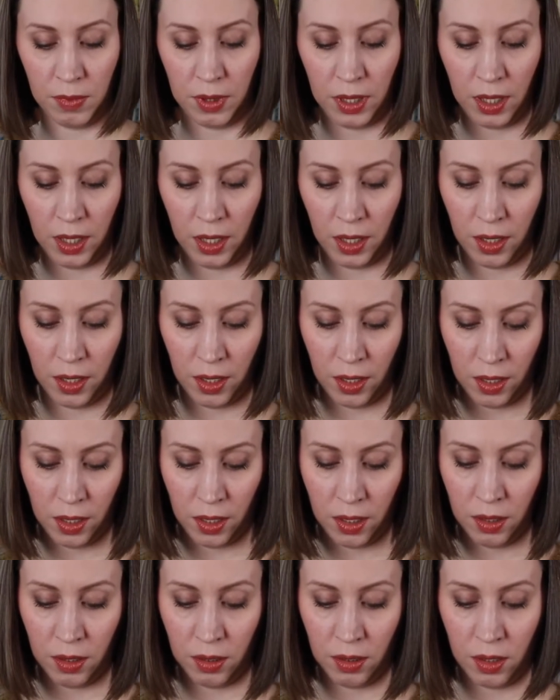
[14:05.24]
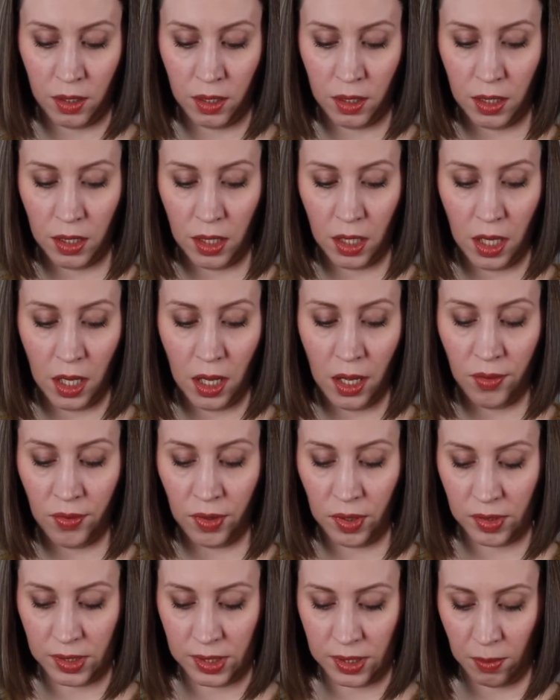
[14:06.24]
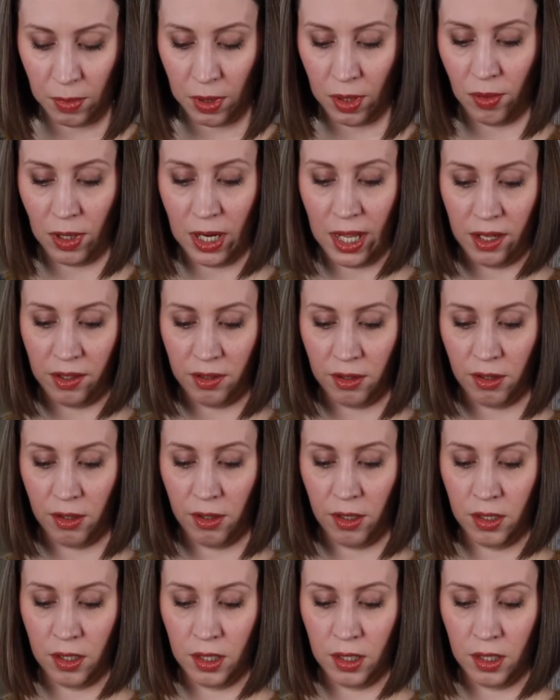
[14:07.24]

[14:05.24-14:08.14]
a very similar length,